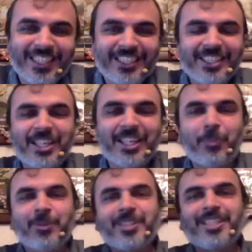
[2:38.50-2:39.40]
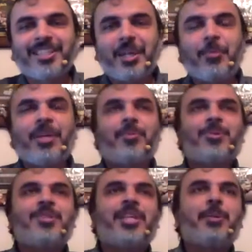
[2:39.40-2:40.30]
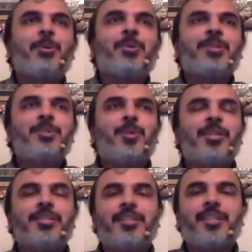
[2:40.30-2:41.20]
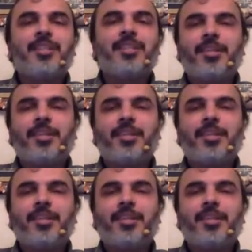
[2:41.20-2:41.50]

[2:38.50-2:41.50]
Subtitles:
Just a couple of things coming up to say about this. One is that